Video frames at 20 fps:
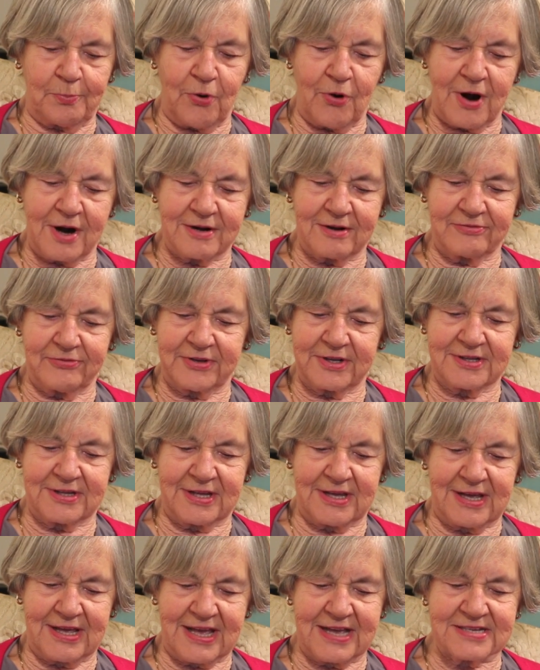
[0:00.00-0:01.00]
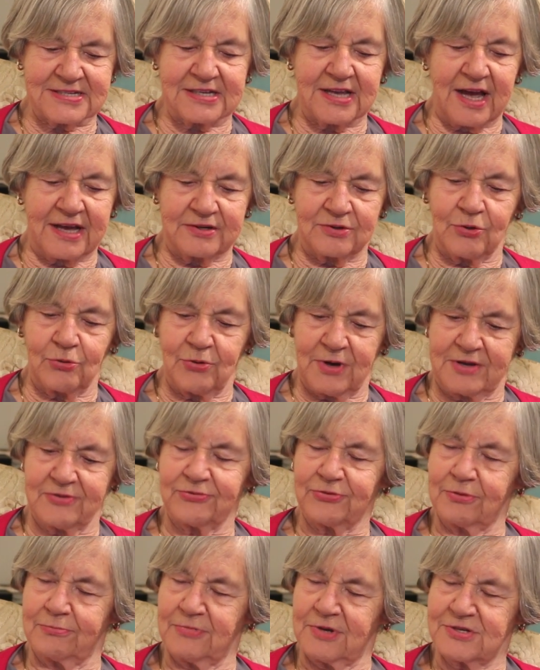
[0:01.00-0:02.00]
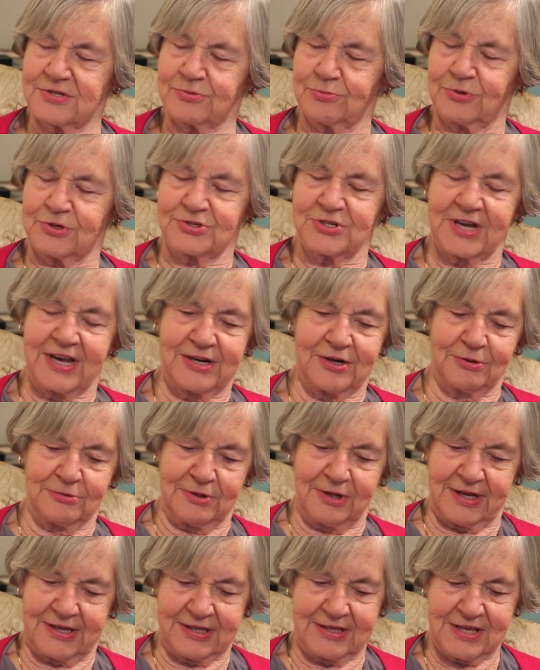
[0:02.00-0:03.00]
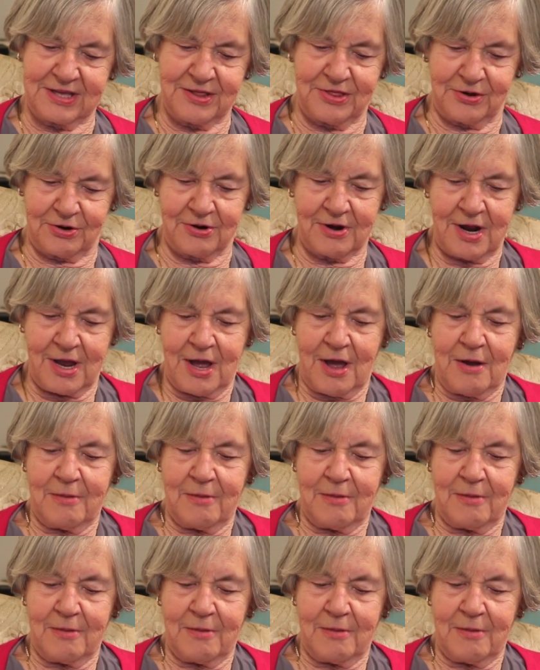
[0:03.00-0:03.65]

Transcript: part of it that has gotten away from us, which I don't like either,